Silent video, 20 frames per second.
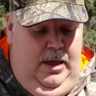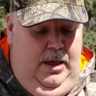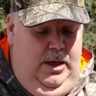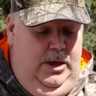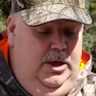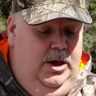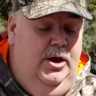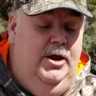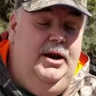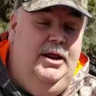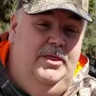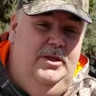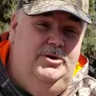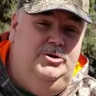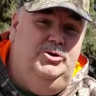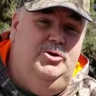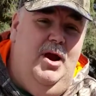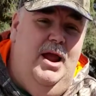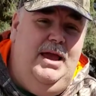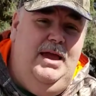You can either
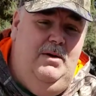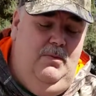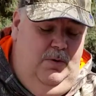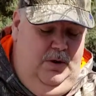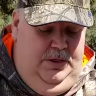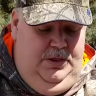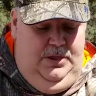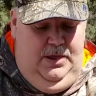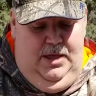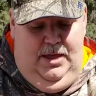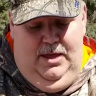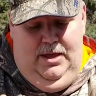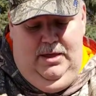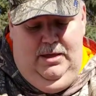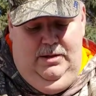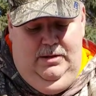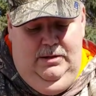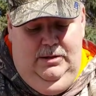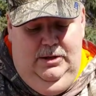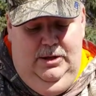strike it with the
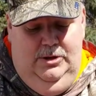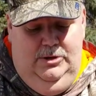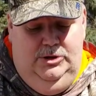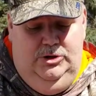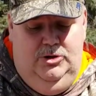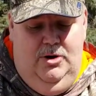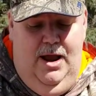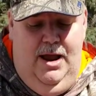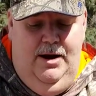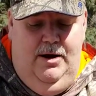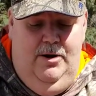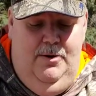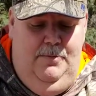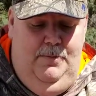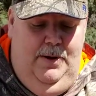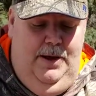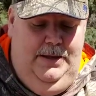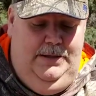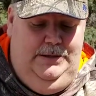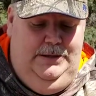little striker,
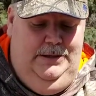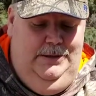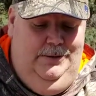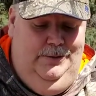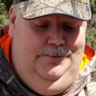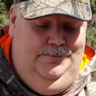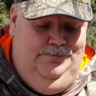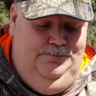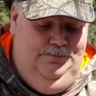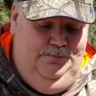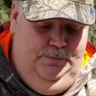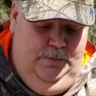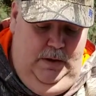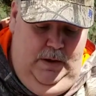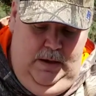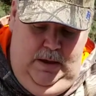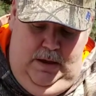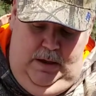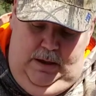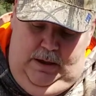but
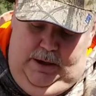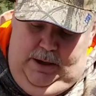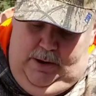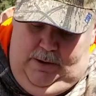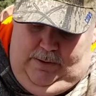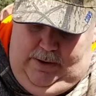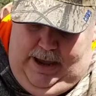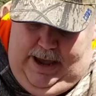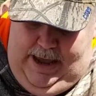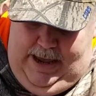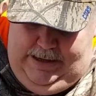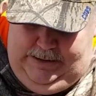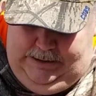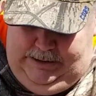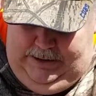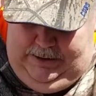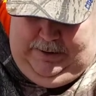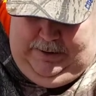you know, guys,